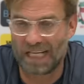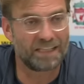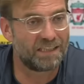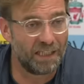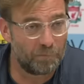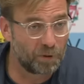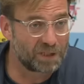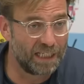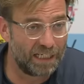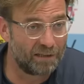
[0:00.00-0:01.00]

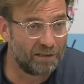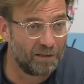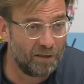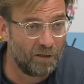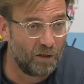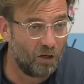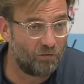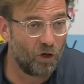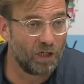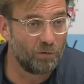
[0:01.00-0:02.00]
98%
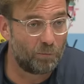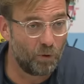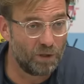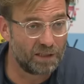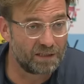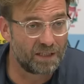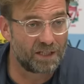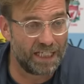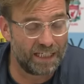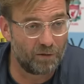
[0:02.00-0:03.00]
of all Liverpoolians
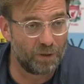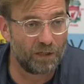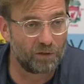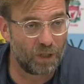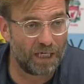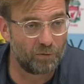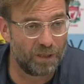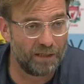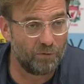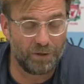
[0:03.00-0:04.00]
think we are on the right
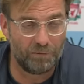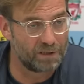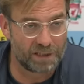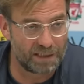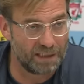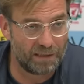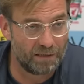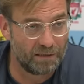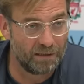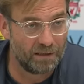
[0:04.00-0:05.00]
way, we will succeed.